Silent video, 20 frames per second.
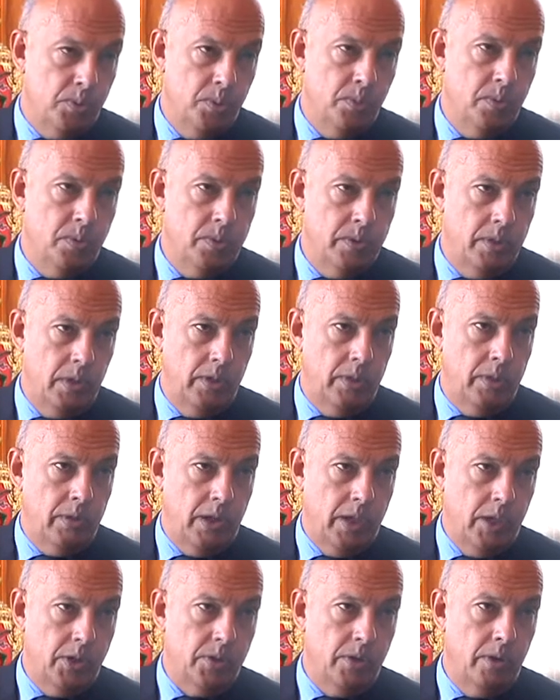towards the
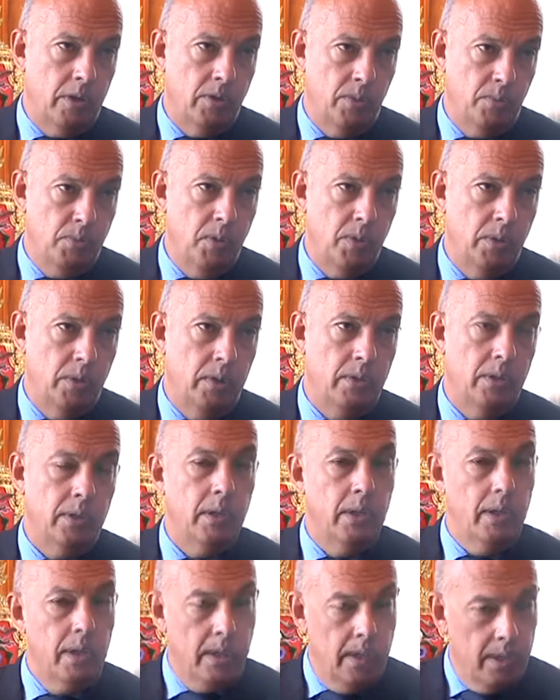international community.
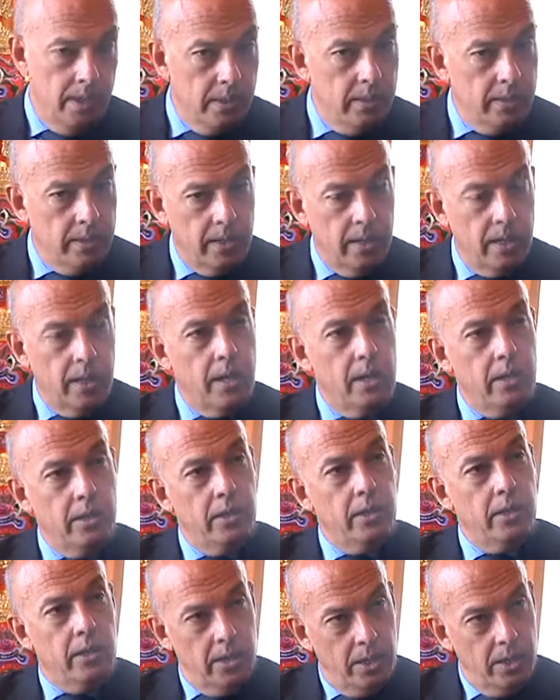
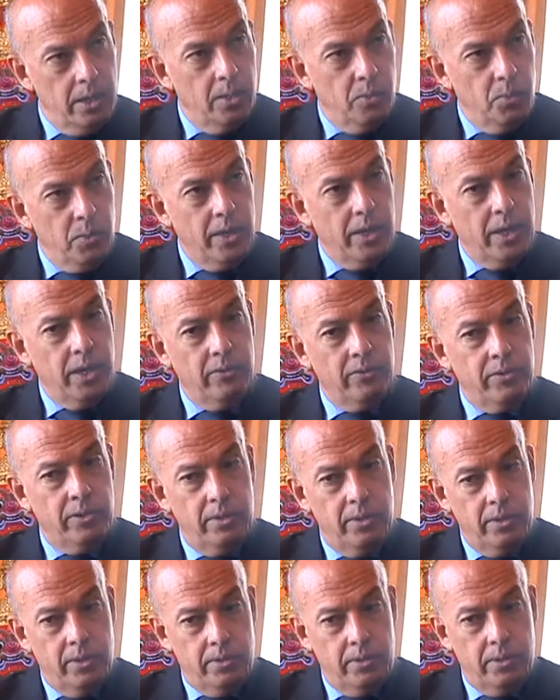Internally, we have,
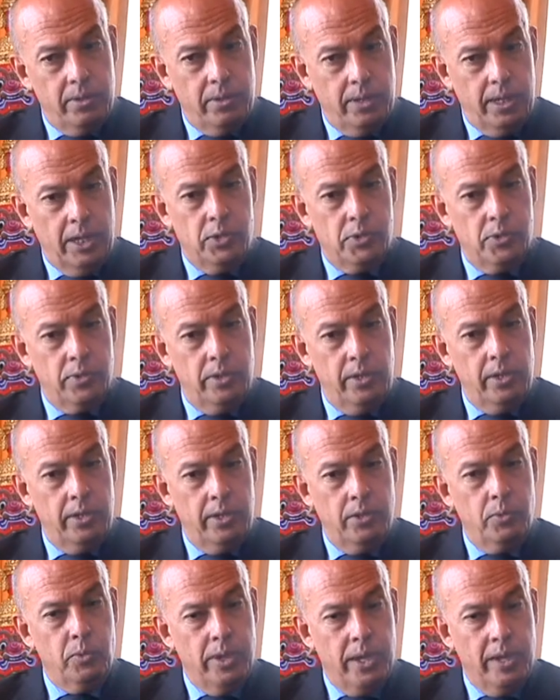uh,
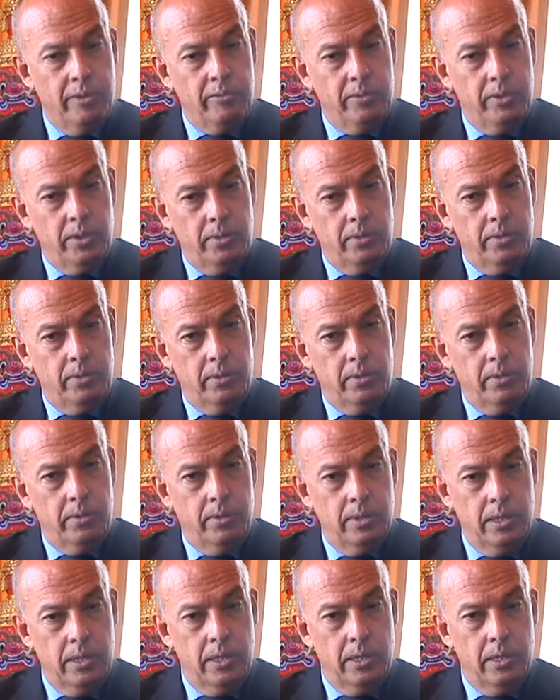naturally, we have uh, the,
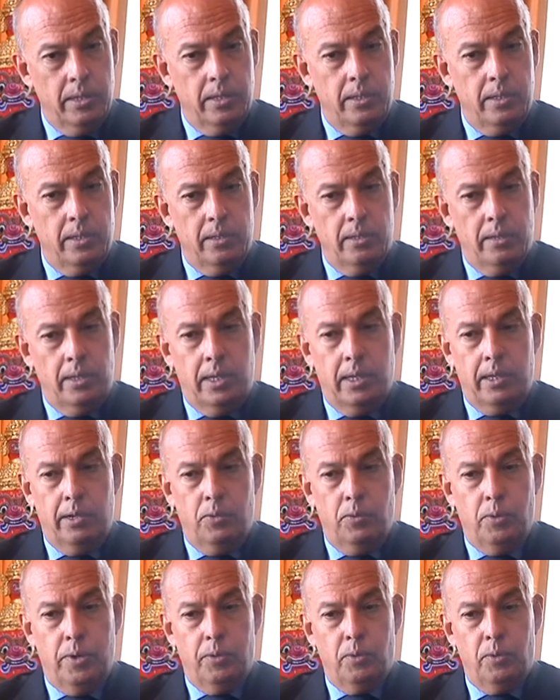the
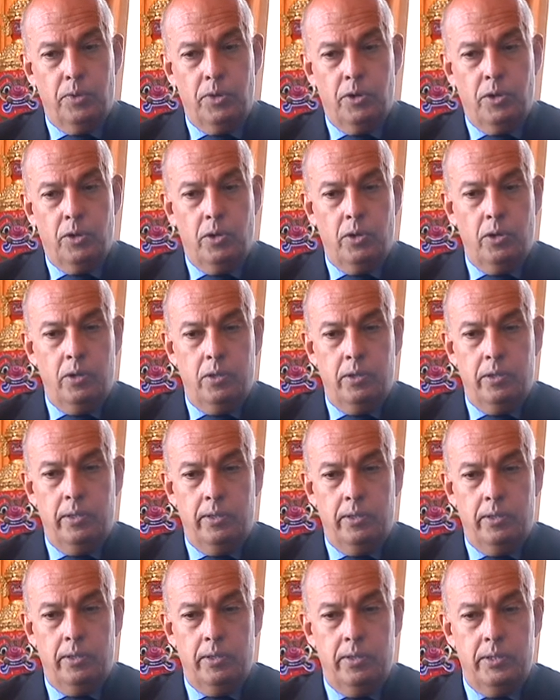what we call
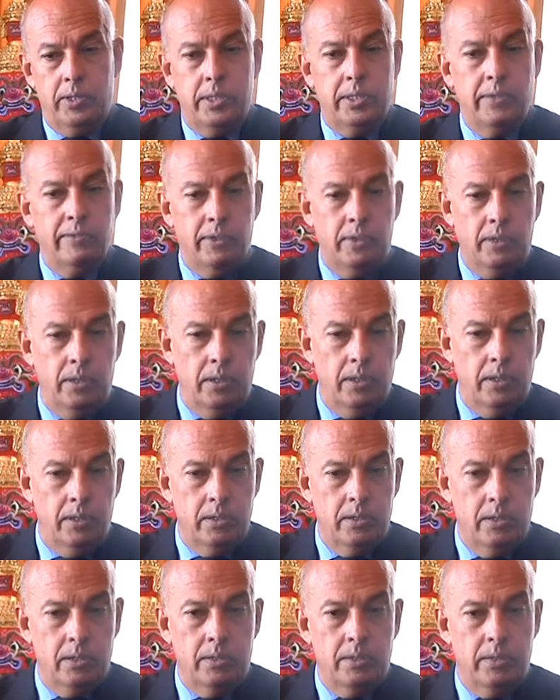the, the
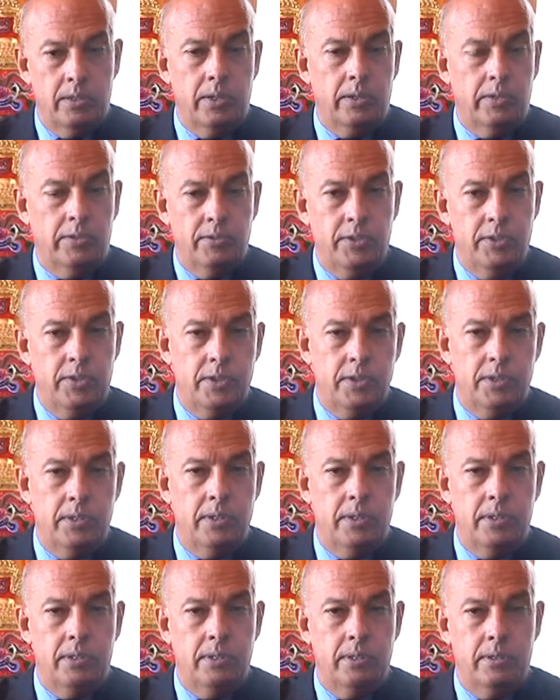civil uh, service
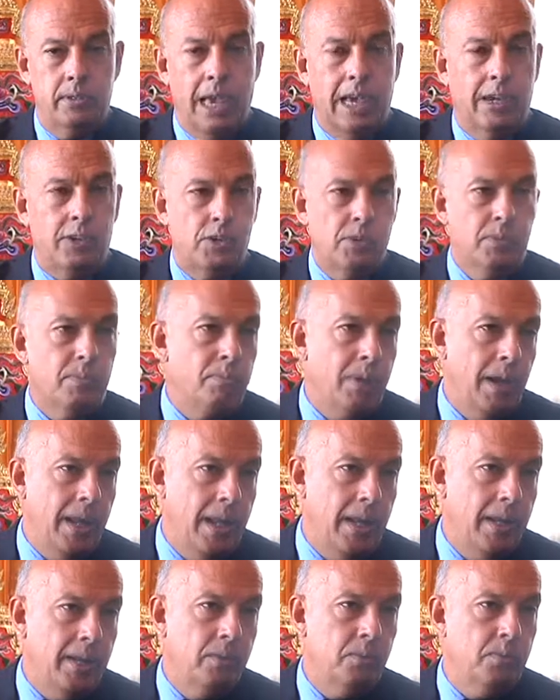uh, action
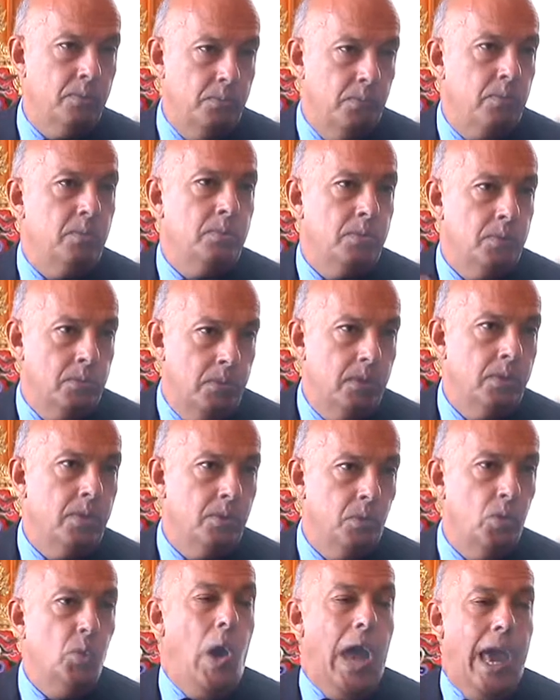plan to, to,
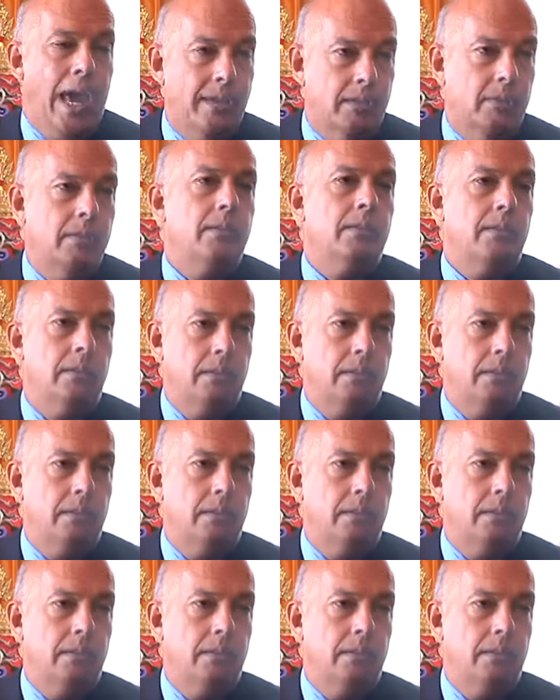to act